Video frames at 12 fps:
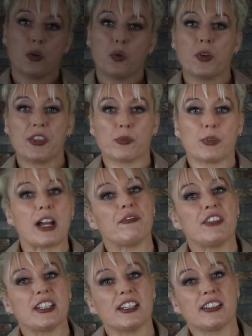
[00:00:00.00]
When the rep
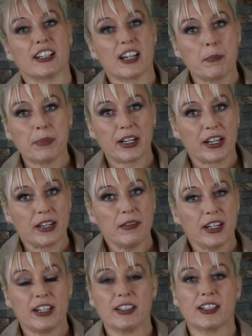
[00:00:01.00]
visits a company,
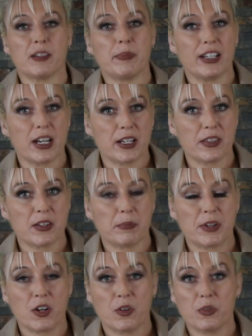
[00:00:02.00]
he's going to be letting them
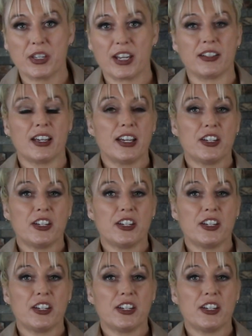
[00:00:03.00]
know that,